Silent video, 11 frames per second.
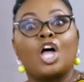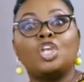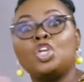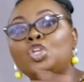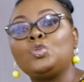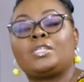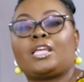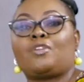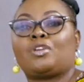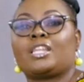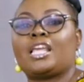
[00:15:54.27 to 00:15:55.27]

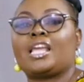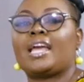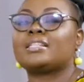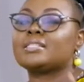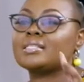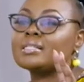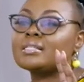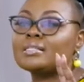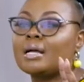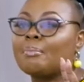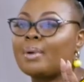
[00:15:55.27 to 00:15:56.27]
losing everything and
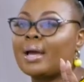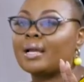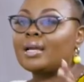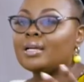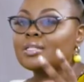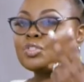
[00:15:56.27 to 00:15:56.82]
still come back